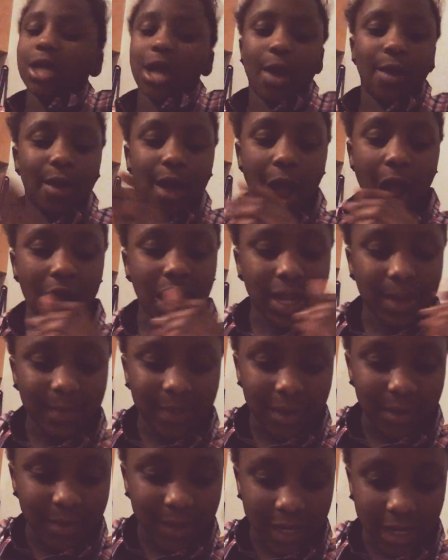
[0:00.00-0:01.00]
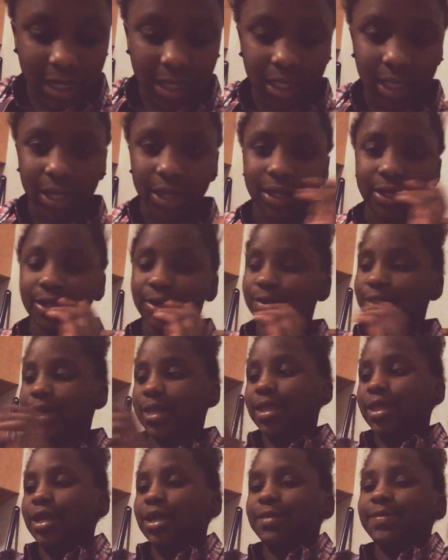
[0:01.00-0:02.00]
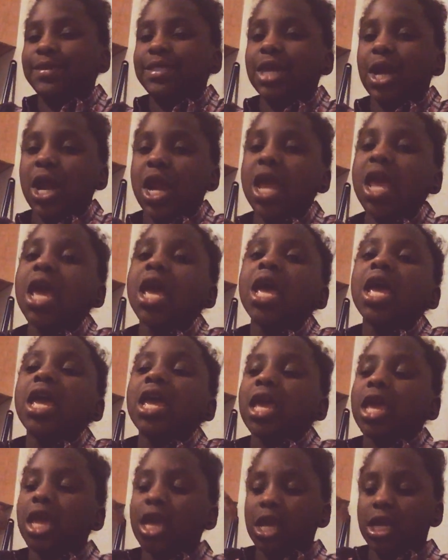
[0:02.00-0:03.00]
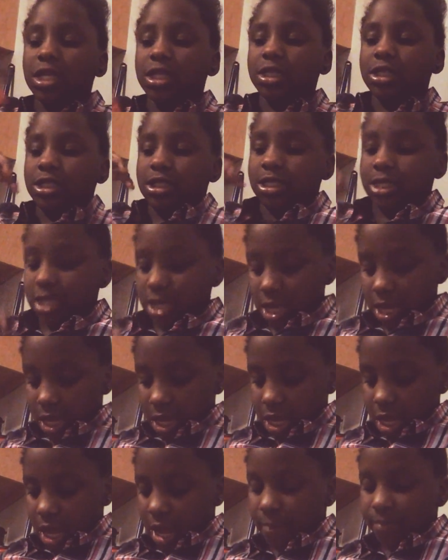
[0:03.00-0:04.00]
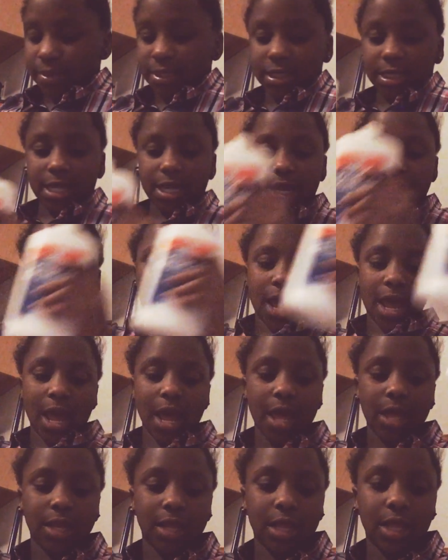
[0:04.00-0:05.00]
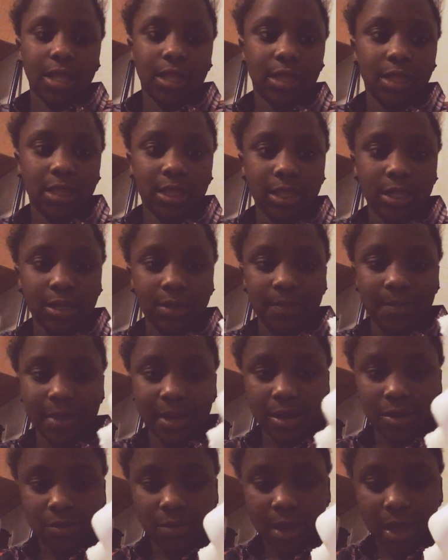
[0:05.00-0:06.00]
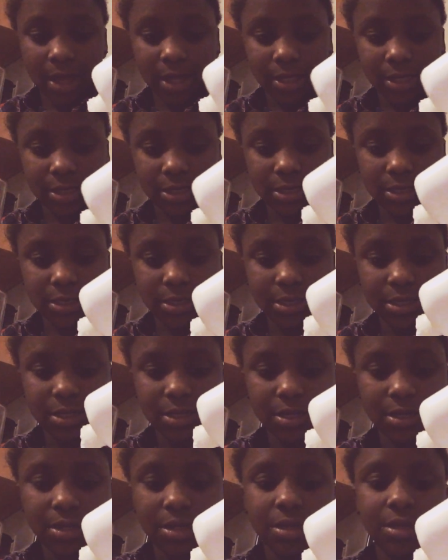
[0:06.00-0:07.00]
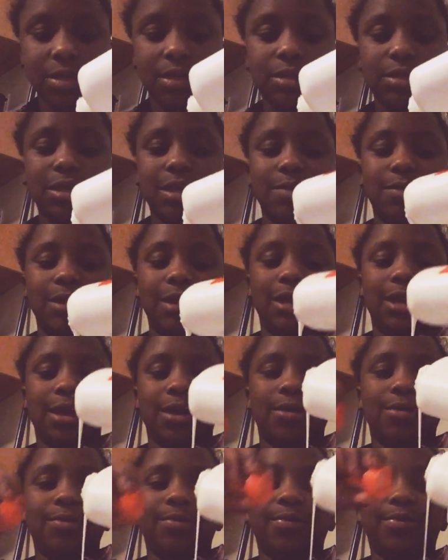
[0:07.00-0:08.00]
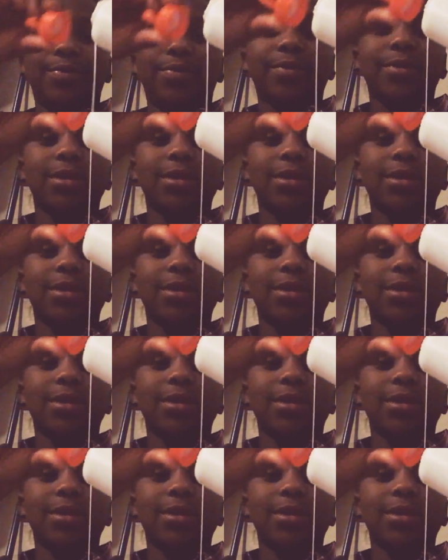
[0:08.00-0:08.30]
So I already put my clear glue in there, I'm sorry. And I'm just going to add a little bit of white. There we go.